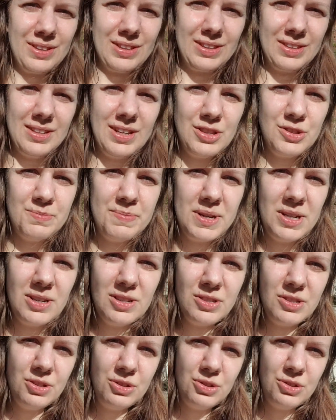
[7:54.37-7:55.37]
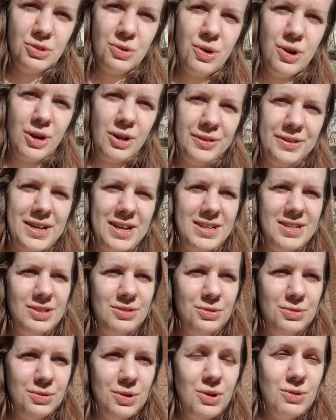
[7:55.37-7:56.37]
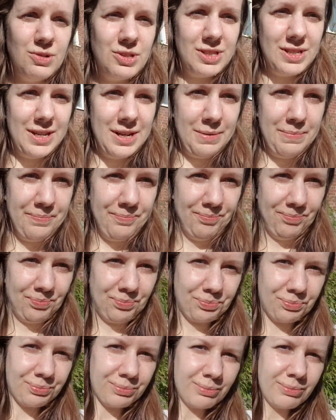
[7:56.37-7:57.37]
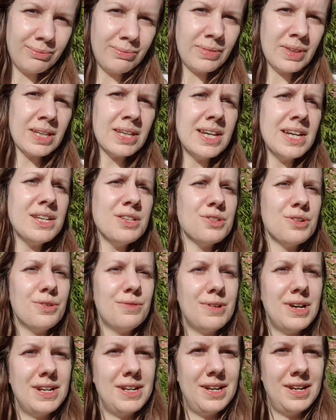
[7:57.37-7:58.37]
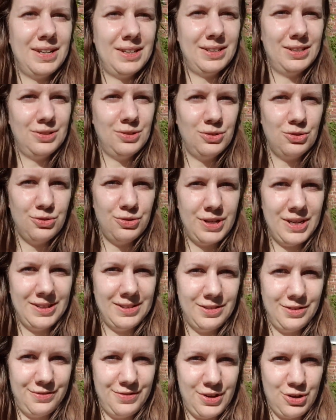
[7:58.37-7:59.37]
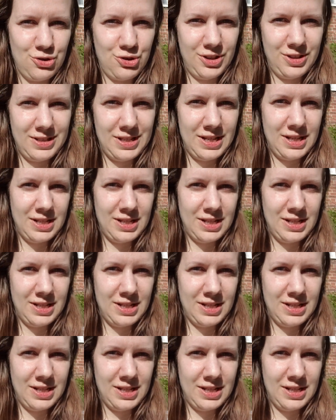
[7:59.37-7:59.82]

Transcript: the soil that it grows in is already nutrient deficient in